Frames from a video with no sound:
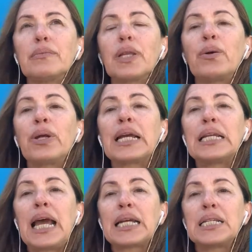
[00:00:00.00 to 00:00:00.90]

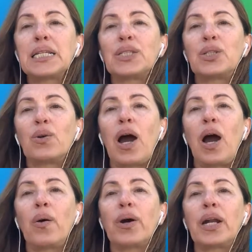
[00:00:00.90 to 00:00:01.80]
reconnecting to
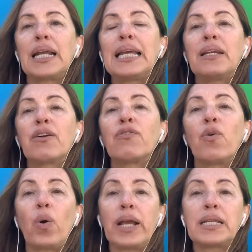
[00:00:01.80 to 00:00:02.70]
our inner
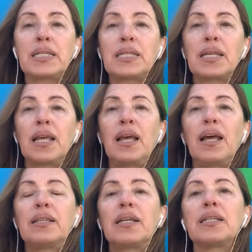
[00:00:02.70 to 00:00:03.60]
voice
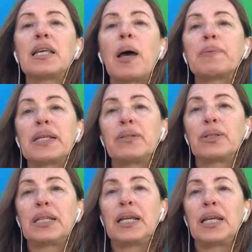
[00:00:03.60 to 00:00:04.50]
that is
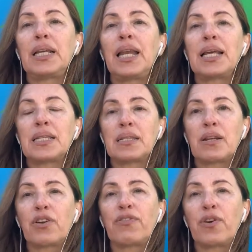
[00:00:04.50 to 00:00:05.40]
absolutely
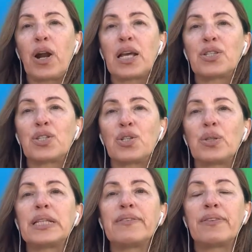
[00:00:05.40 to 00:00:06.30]
necessary for us to
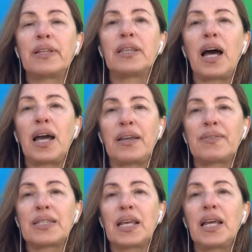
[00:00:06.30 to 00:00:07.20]
live the lives